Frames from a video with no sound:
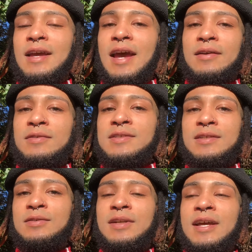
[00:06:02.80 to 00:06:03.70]
every
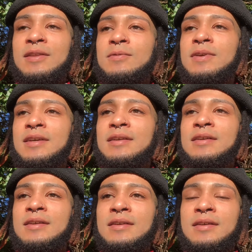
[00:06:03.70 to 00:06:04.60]
single day of the week.
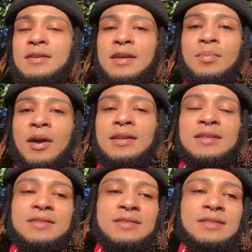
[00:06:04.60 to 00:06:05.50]
He probably
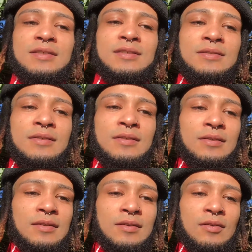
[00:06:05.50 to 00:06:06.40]
listened to
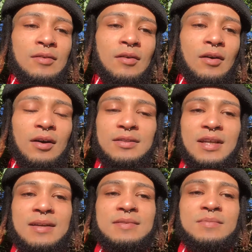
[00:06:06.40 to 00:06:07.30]
all
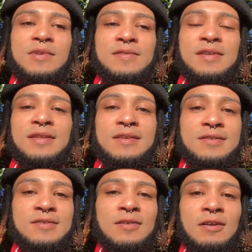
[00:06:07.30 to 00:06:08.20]
types of music that
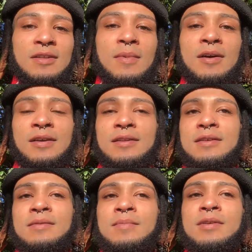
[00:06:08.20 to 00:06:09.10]
just talked about
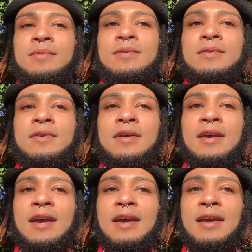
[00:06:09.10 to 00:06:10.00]
killing people,
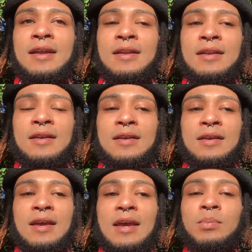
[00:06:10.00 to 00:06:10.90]
and
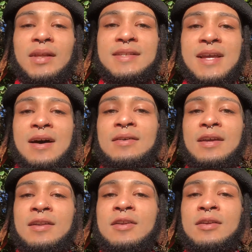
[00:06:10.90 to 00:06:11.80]
it plays out
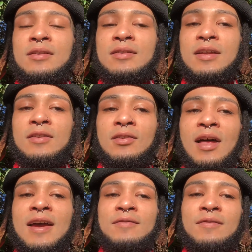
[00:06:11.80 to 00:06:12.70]
in your
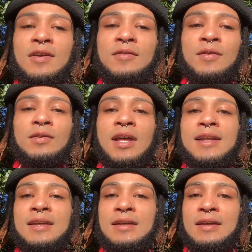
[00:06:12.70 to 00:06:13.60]
life if you
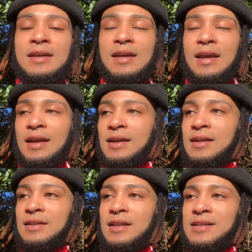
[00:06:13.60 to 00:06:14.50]
let it.
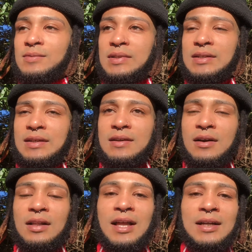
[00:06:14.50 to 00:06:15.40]
And that's what
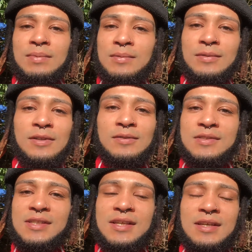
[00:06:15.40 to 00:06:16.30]
a lot of people don't
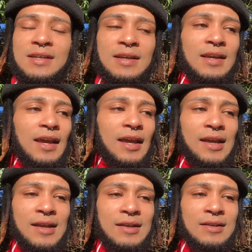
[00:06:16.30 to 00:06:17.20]
see.
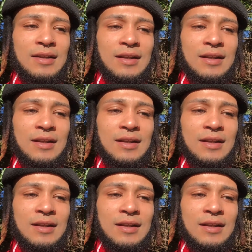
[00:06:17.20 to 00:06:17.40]
And